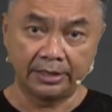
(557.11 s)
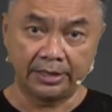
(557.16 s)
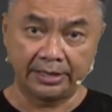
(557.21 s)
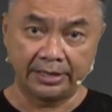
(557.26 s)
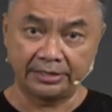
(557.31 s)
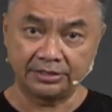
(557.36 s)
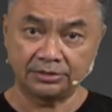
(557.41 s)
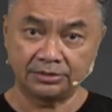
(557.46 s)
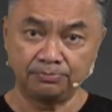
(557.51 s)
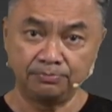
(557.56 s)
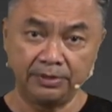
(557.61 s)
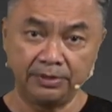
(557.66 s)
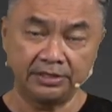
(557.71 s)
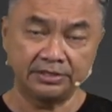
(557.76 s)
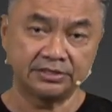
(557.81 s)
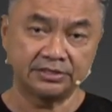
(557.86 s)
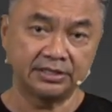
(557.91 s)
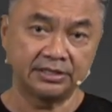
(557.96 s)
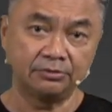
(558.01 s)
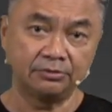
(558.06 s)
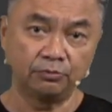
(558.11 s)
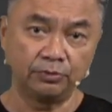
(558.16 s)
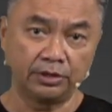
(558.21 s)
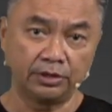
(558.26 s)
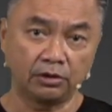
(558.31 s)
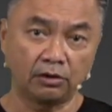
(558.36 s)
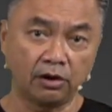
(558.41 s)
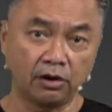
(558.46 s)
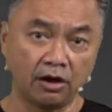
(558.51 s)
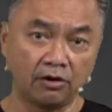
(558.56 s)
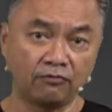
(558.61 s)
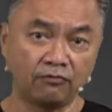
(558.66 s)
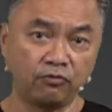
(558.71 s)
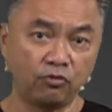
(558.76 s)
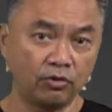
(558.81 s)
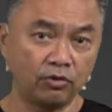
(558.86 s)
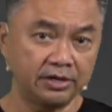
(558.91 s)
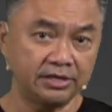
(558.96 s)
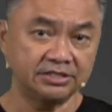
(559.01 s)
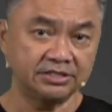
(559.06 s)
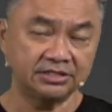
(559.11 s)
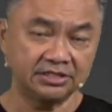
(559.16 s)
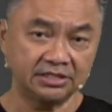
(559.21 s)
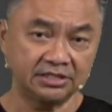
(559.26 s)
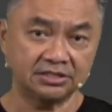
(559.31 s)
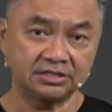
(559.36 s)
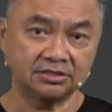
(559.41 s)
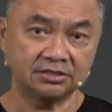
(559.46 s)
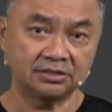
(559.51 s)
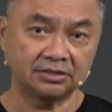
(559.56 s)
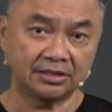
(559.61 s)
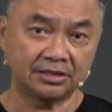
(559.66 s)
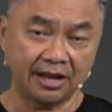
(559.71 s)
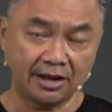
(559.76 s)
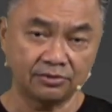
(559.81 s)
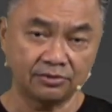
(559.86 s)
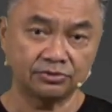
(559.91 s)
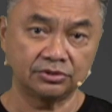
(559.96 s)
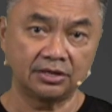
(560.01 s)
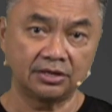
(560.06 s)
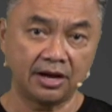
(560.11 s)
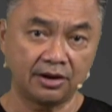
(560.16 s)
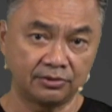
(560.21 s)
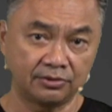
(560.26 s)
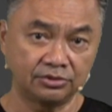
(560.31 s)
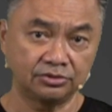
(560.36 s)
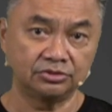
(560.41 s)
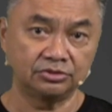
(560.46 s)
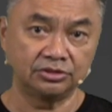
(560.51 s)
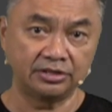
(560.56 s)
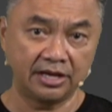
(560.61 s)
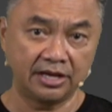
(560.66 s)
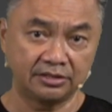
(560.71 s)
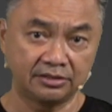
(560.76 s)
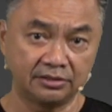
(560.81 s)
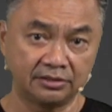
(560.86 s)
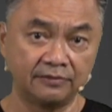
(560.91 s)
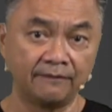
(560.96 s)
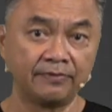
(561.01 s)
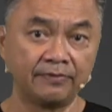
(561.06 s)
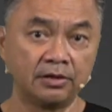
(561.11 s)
As Mick said, we clocked 46,000 hours together